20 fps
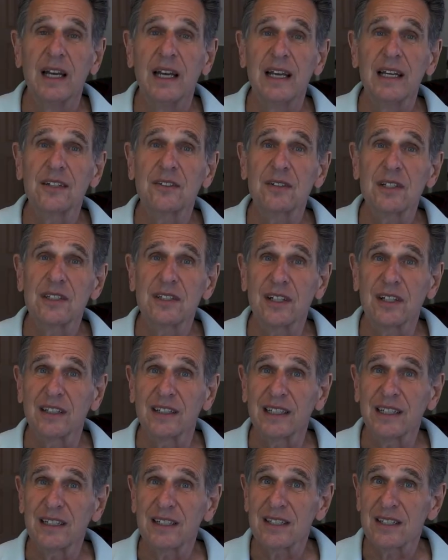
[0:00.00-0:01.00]

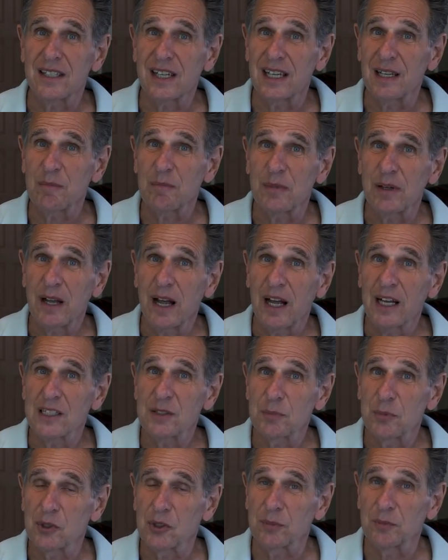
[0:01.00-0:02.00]
Interestingly, the same
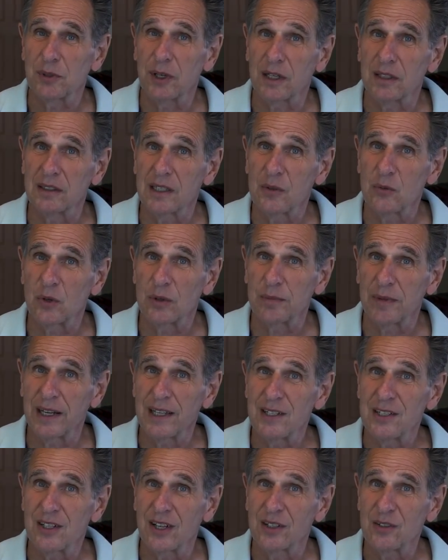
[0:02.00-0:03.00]
hospital probably where
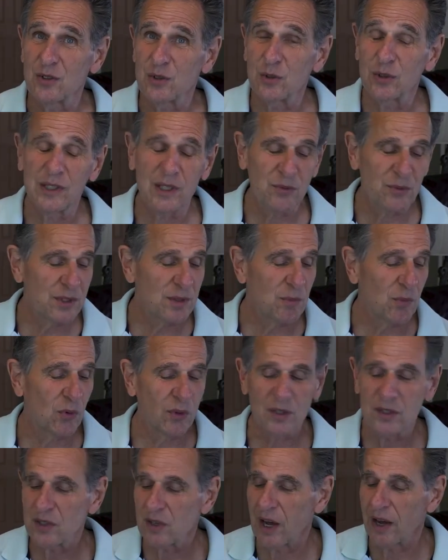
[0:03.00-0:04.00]
my son Julian was
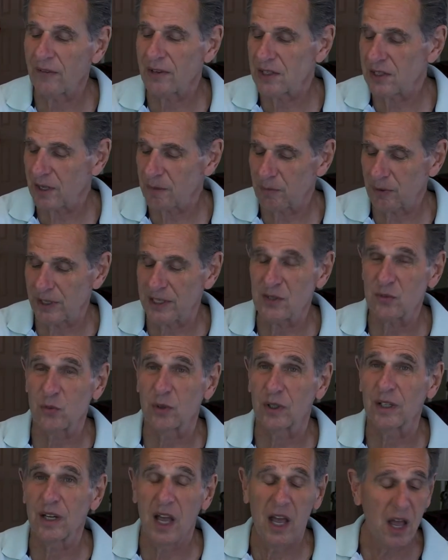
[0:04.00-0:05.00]
born, so obviously a place
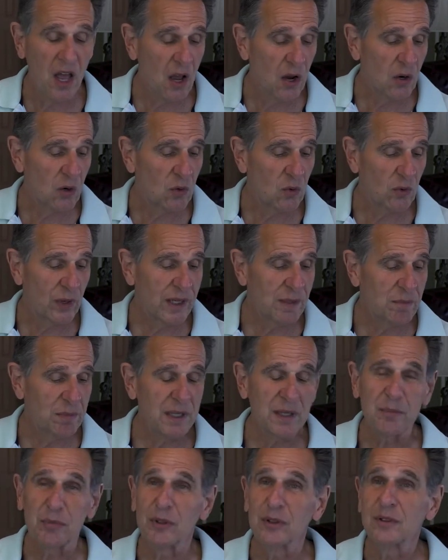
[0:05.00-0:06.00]
where great
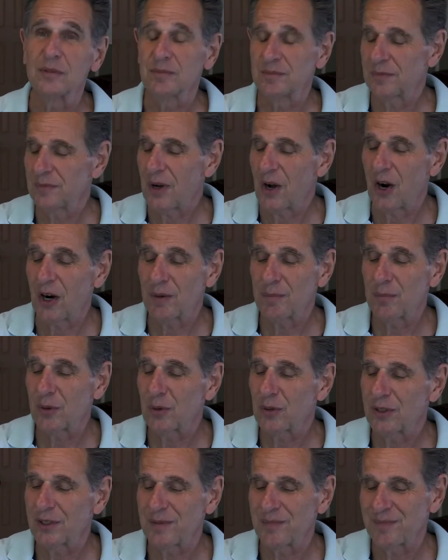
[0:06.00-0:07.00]
people are
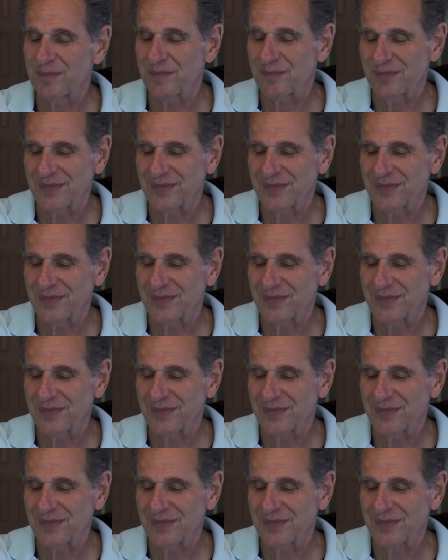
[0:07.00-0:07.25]
born.